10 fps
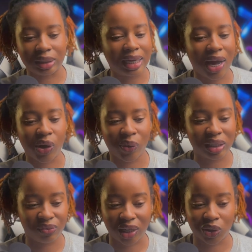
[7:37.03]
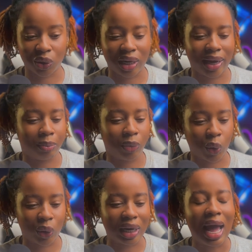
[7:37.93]
the iOS version I am
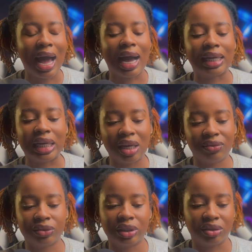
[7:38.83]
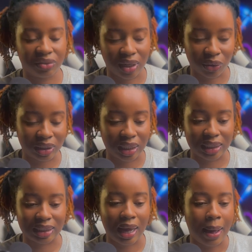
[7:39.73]
on, and even the file
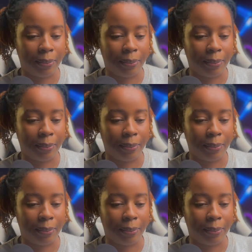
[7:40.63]
size.